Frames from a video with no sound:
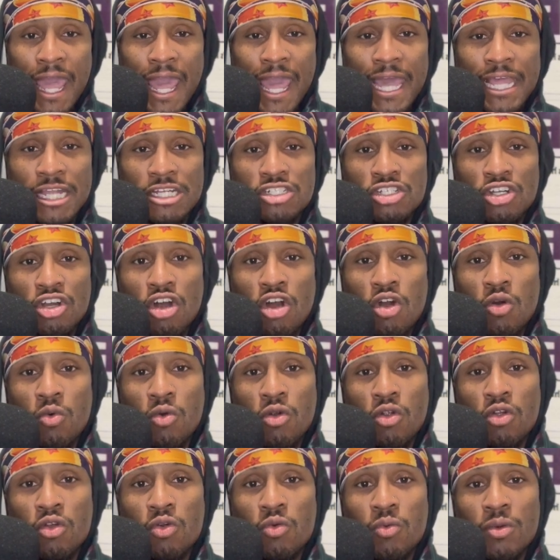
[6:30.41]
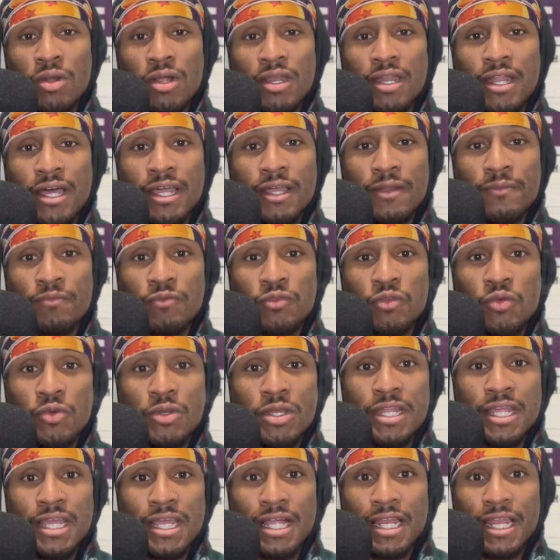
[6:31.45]
HR work, where like you
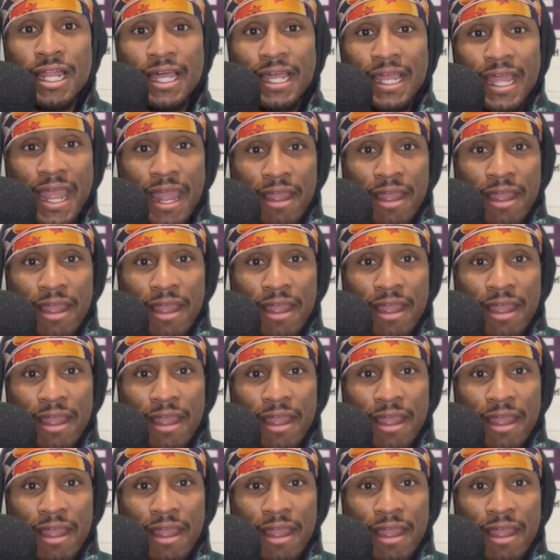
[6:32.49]
can hear like